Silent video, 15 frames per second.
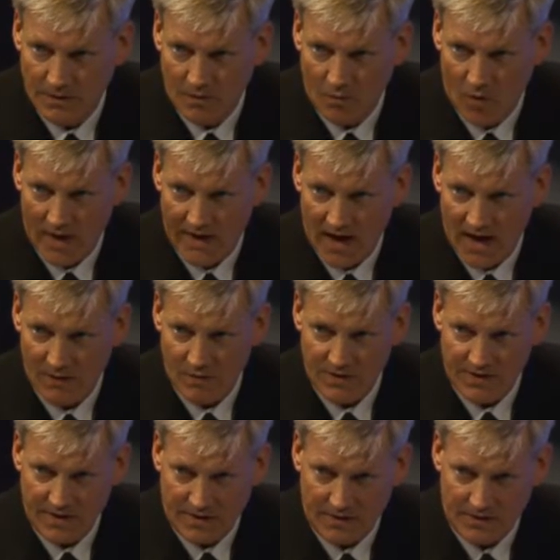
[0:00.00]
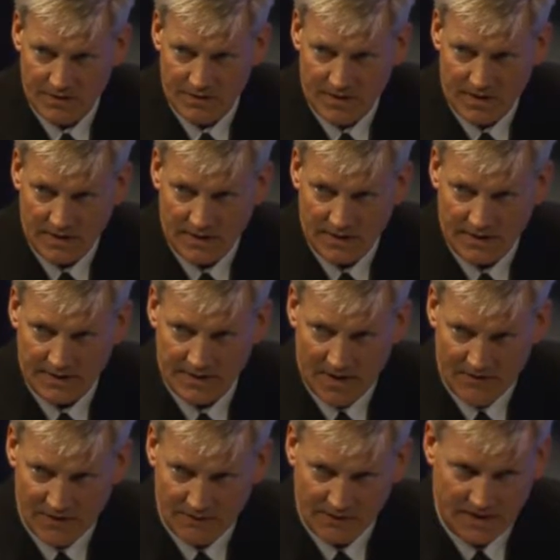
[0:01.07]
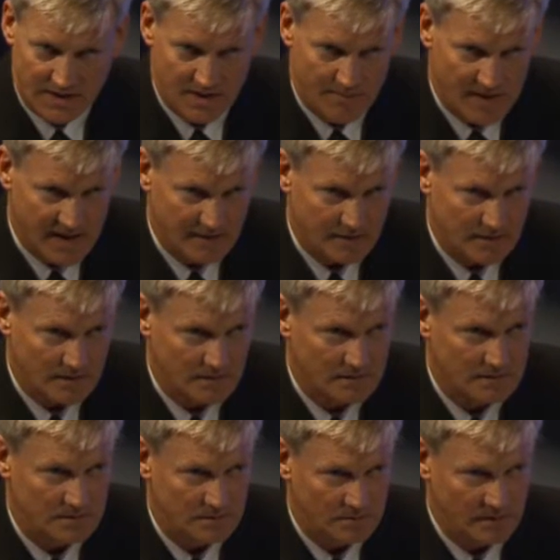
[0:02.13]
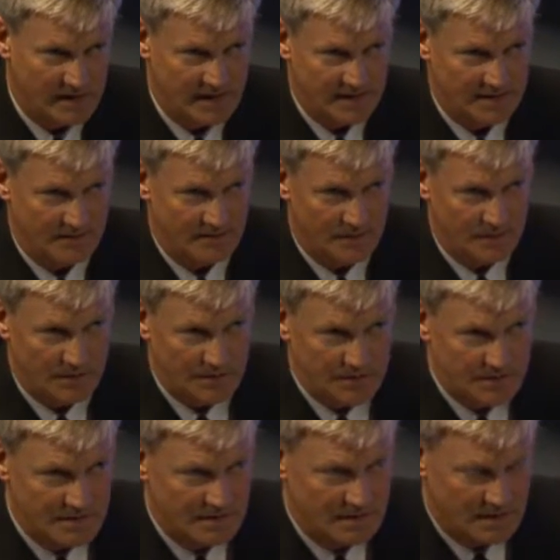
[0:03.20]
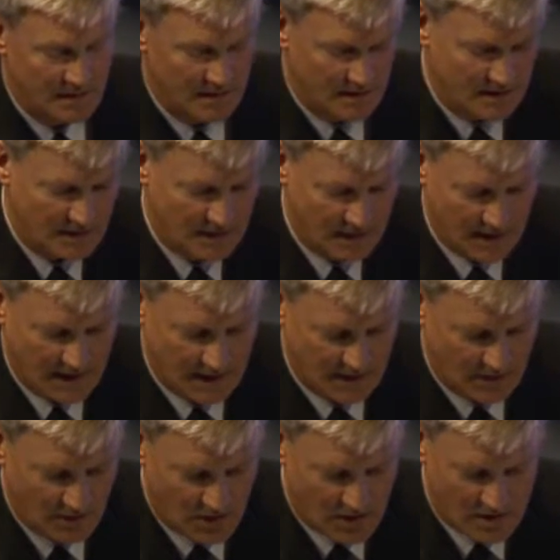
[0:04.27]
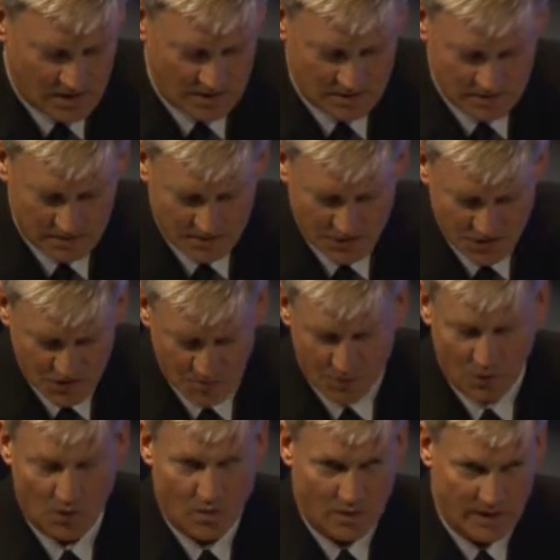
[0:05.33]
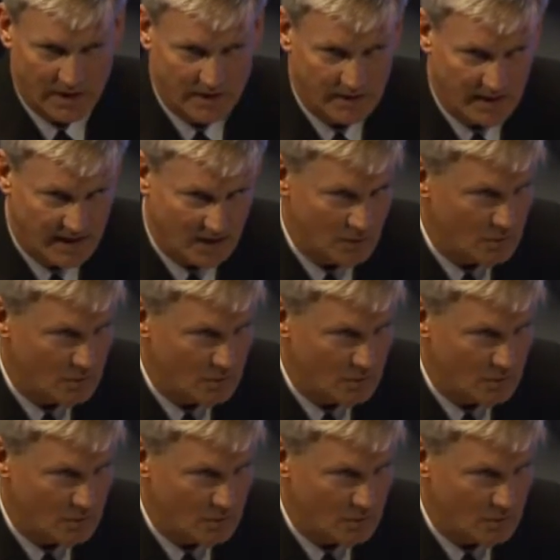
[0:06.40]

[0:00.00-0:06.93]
When I was there as the 7th Fleet commander, we had the first all Super Hornet air